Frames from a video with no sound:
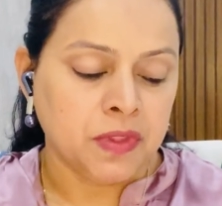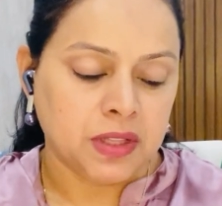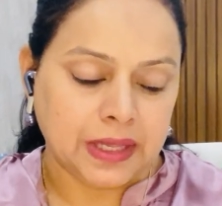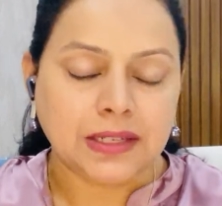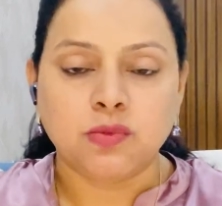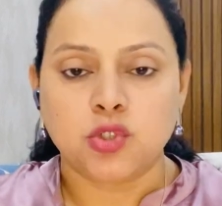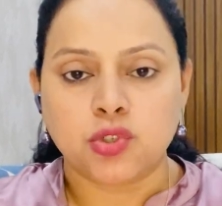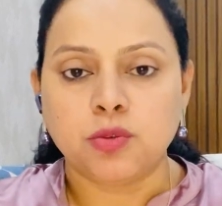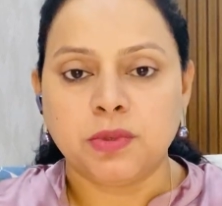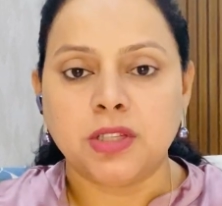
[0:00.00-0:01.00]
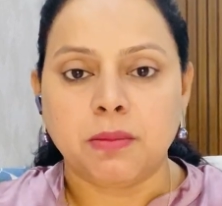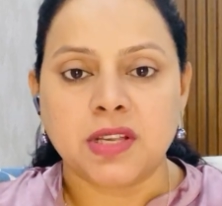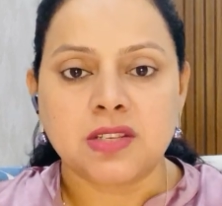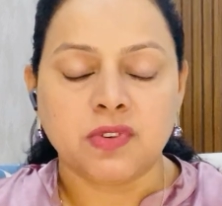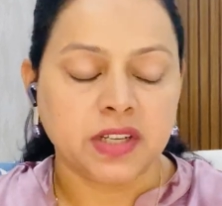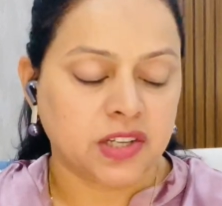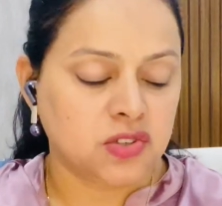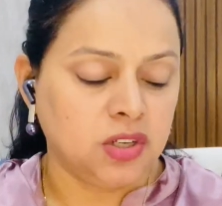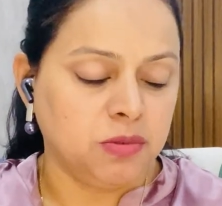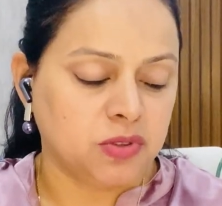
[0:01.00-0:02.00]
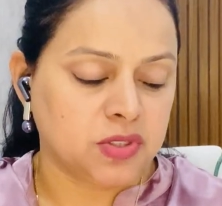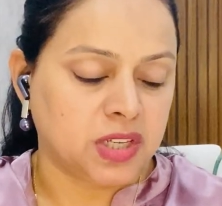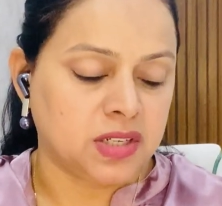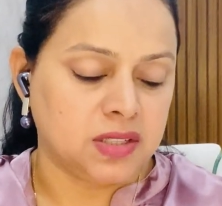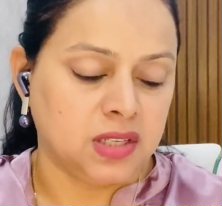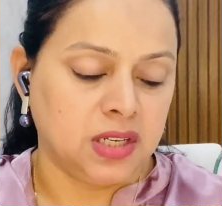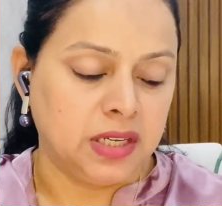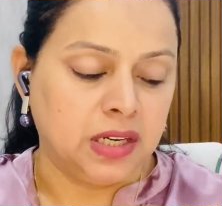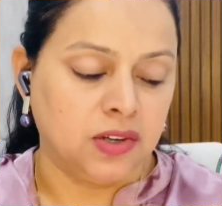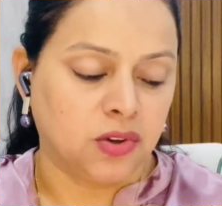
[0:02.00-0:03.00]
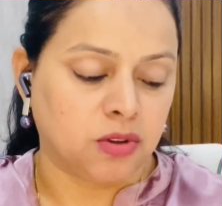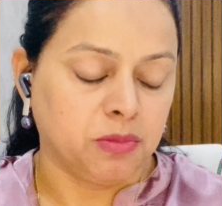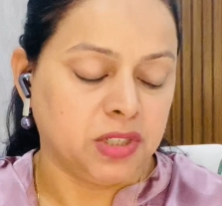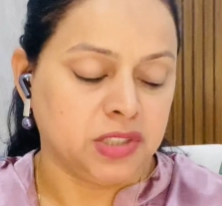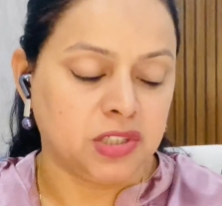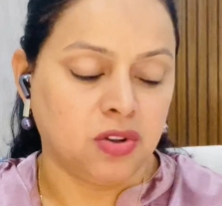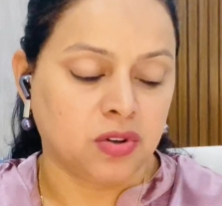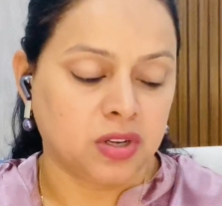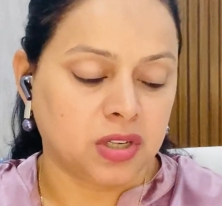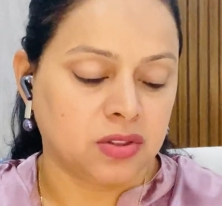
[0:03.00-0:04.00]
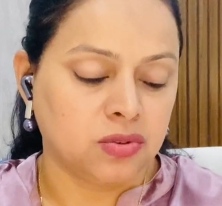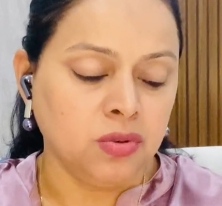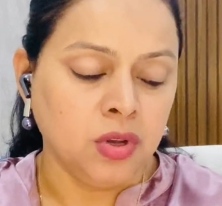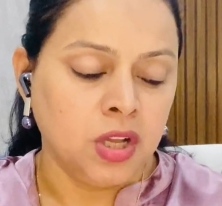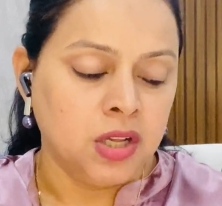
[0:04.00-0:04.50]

That should be the best one actually, because that is the legal document DigiLocker ke through.